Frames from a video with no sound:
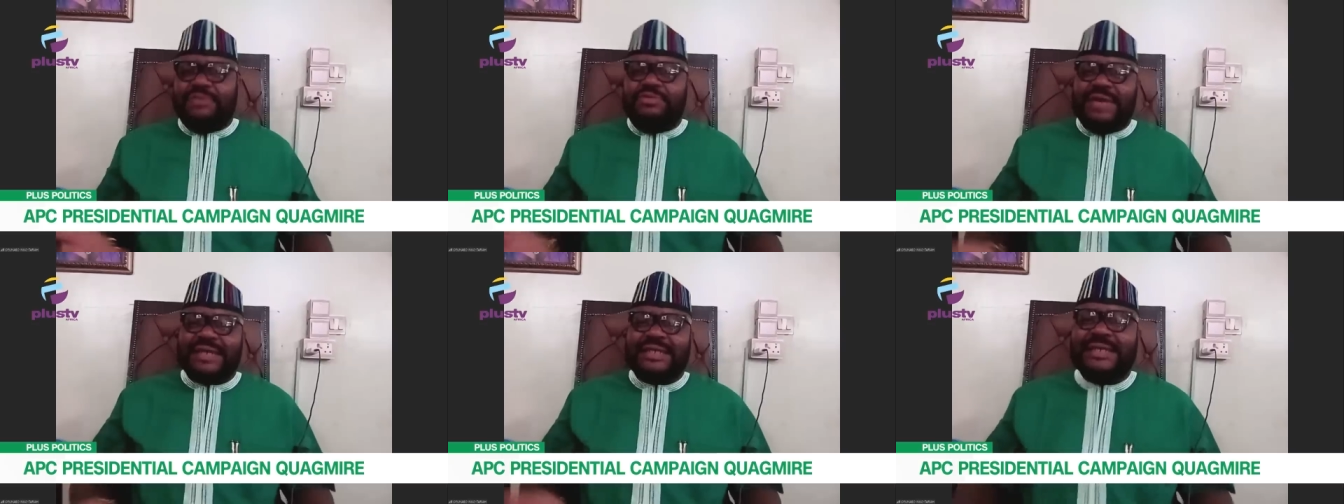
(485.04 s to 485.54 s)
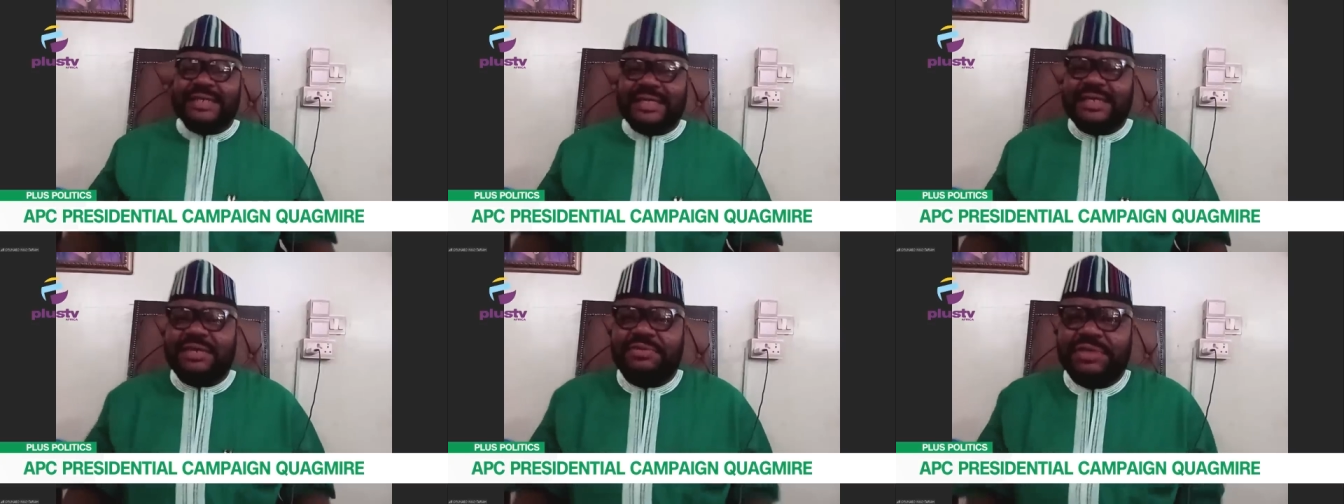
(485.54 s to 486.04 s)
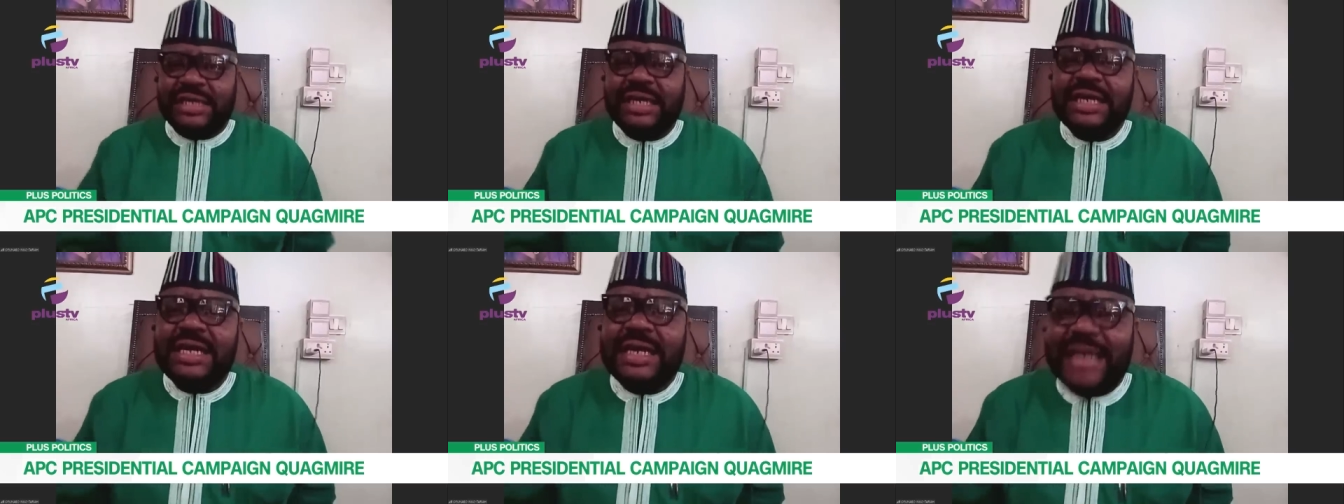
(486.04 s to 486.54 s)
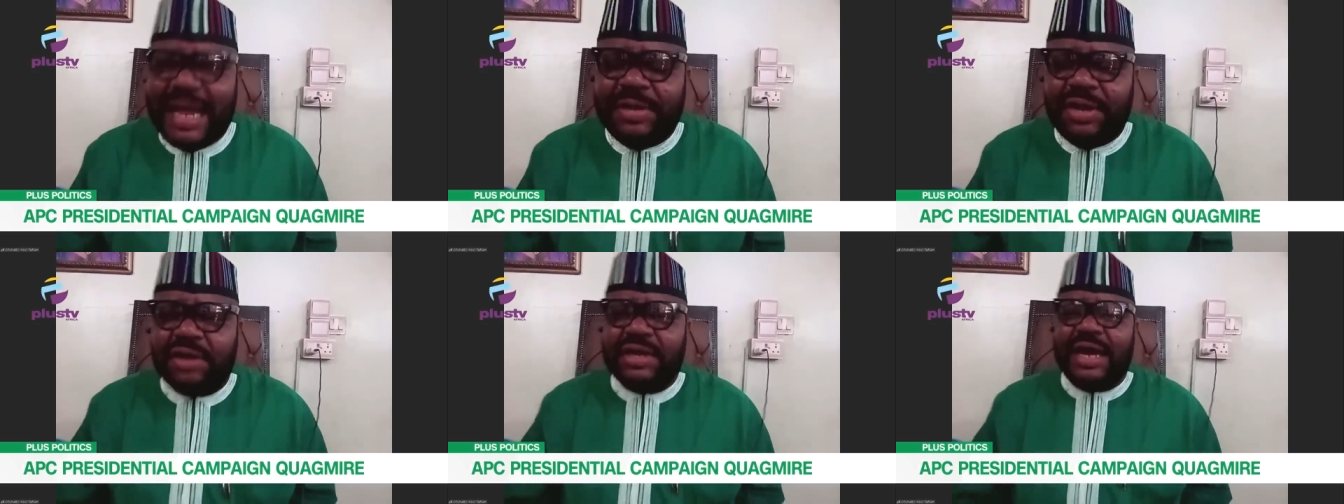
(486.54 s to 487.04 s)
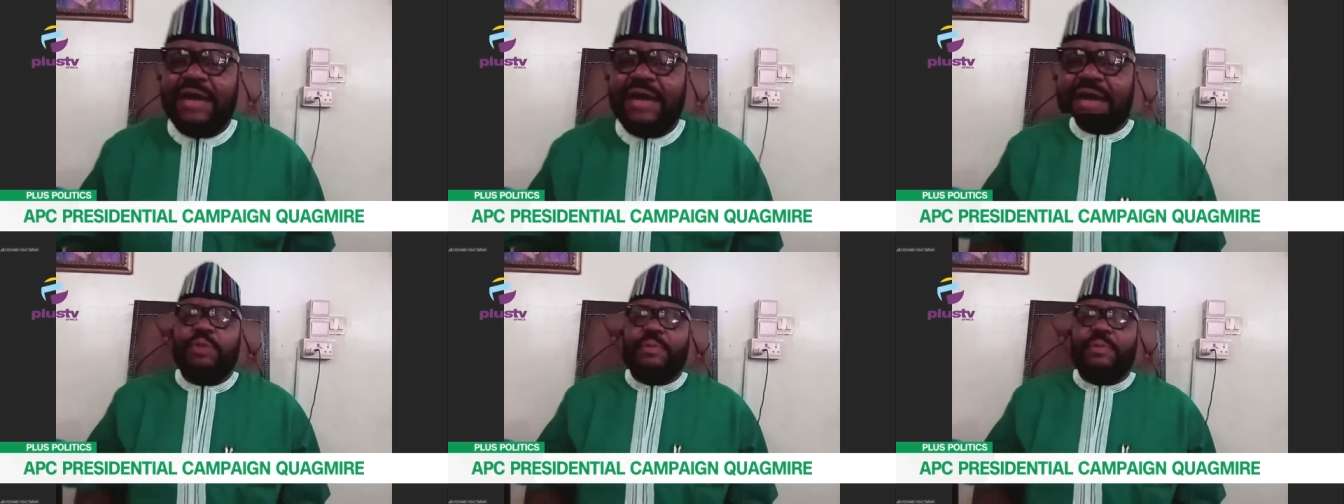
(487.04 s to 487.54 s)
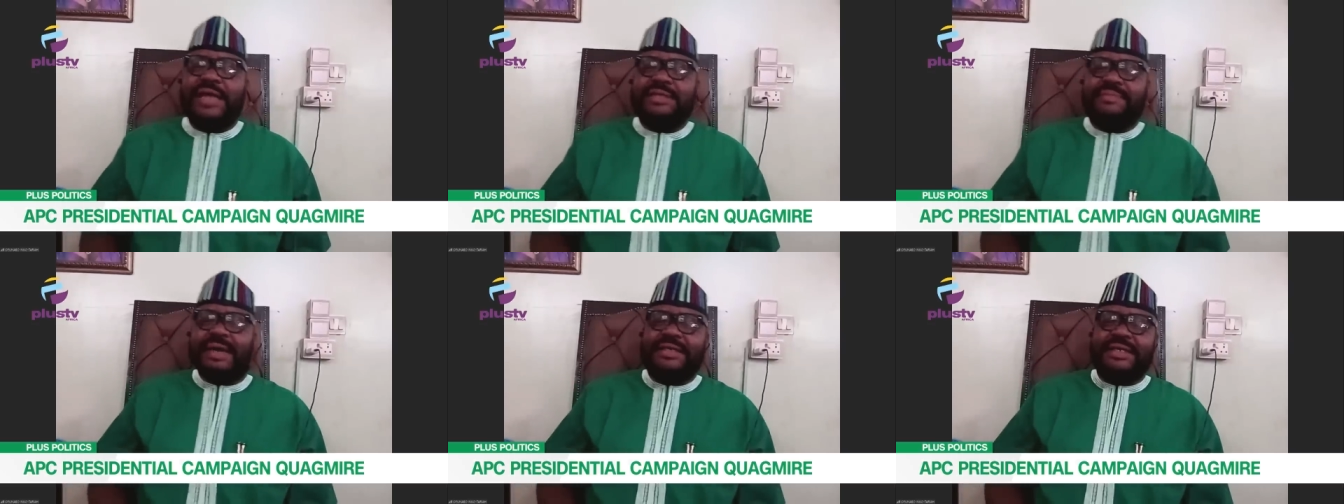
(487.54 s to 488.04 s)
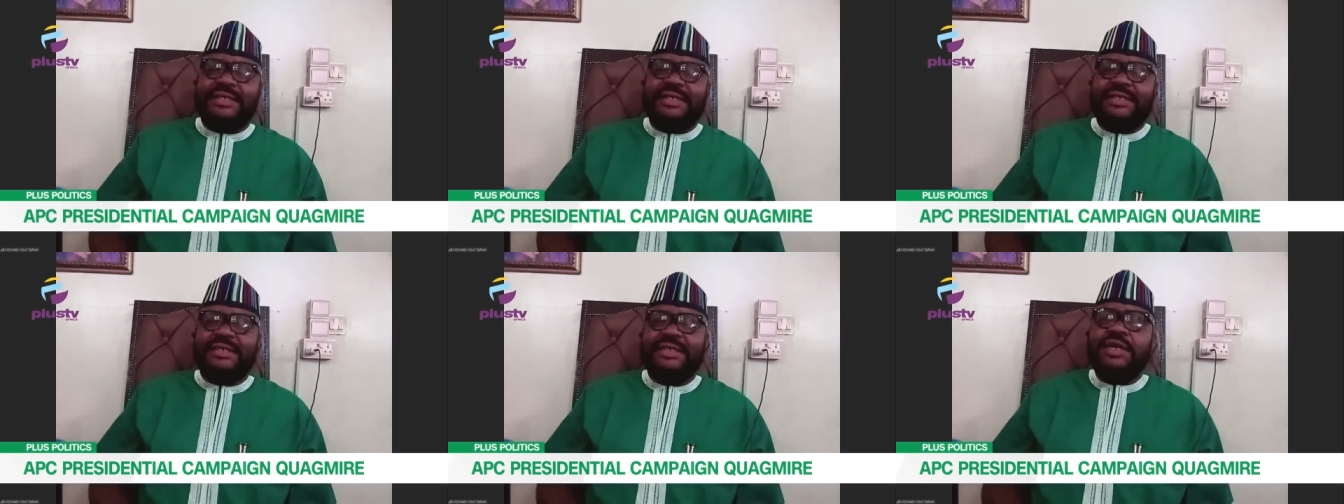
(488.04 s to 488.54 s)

who has that dignity will say, let me not go and compromise my dignity.